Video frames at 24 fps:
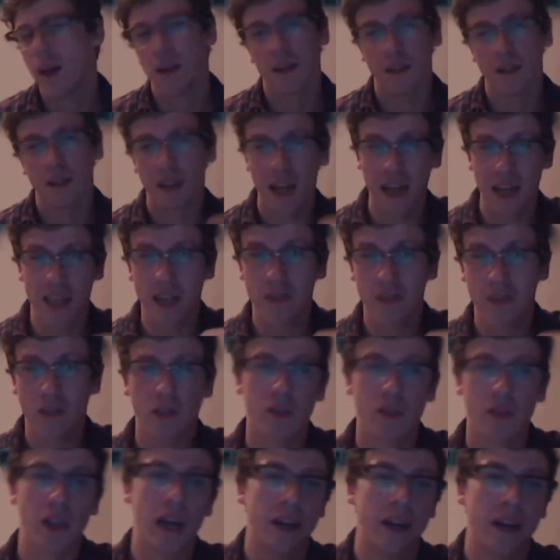like if
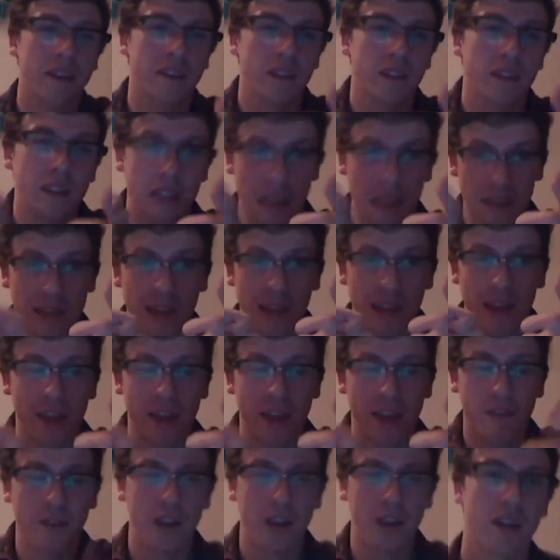you've liked, dislike
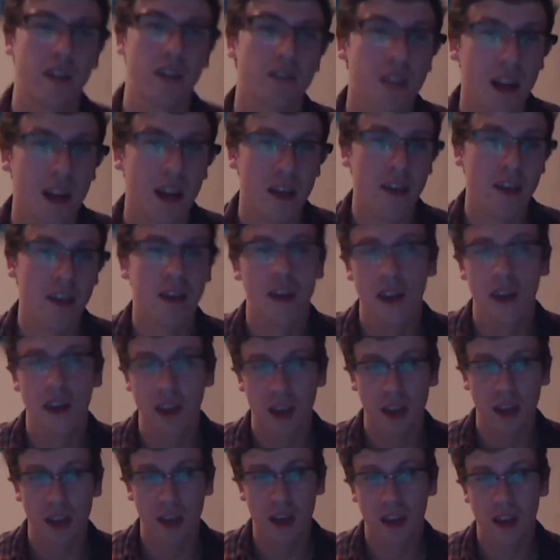if you dislike.
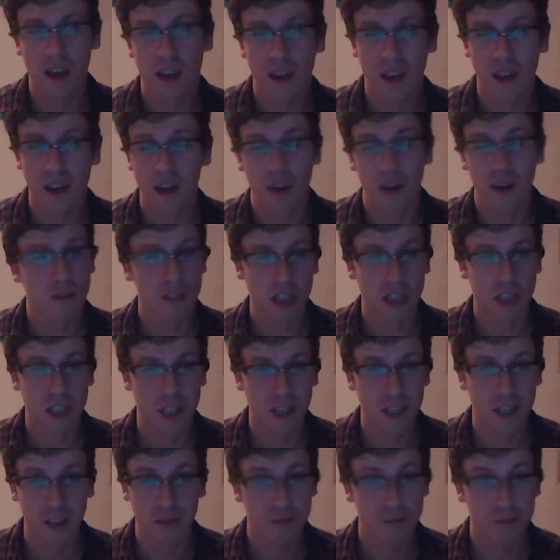
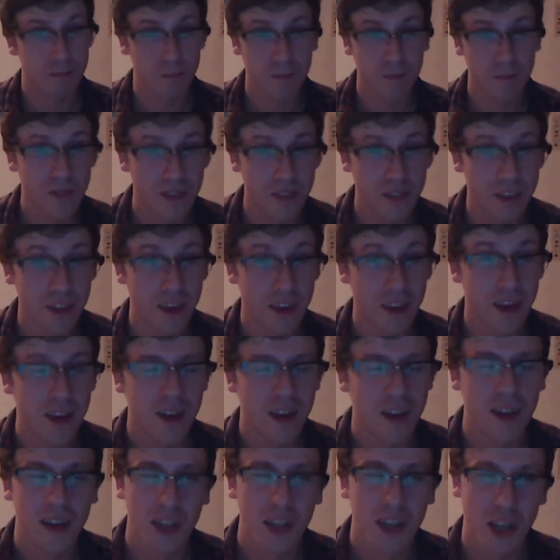Obviously, if you
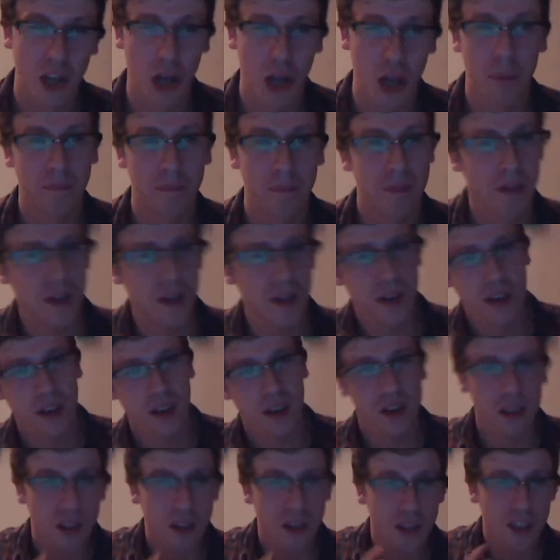know
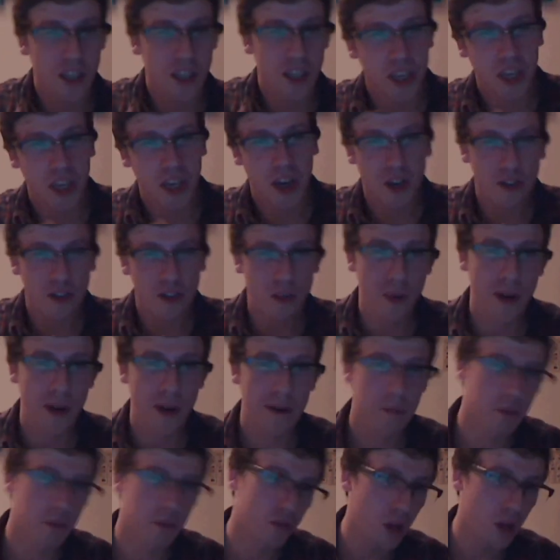you're somewhere
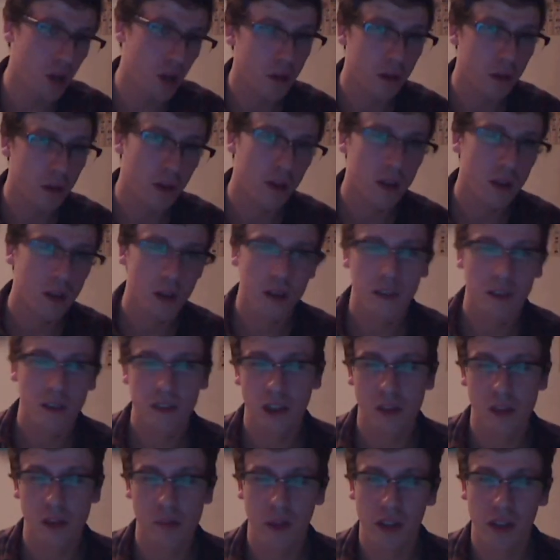in between,
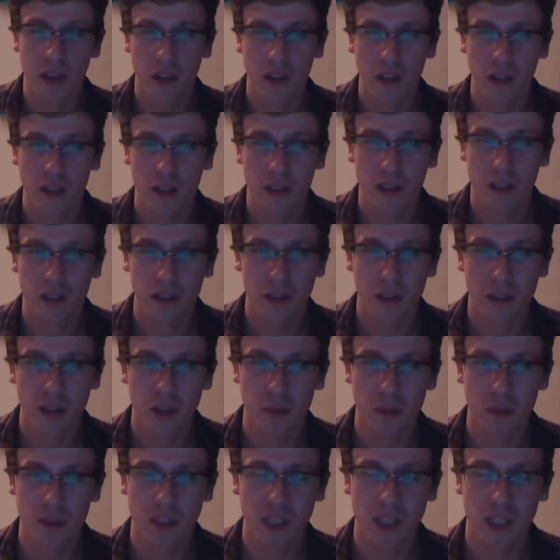tell me in the
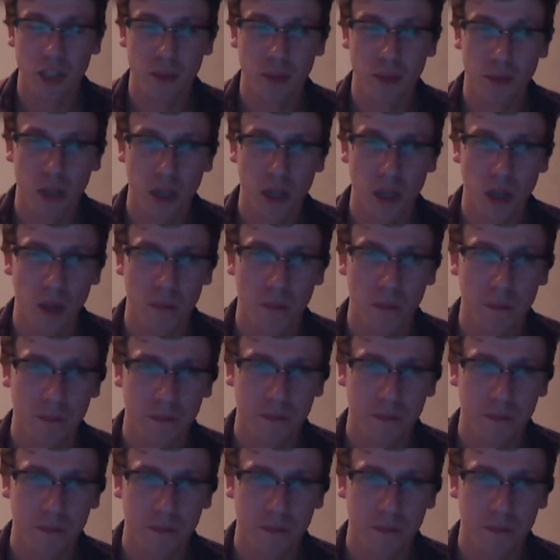comment section below.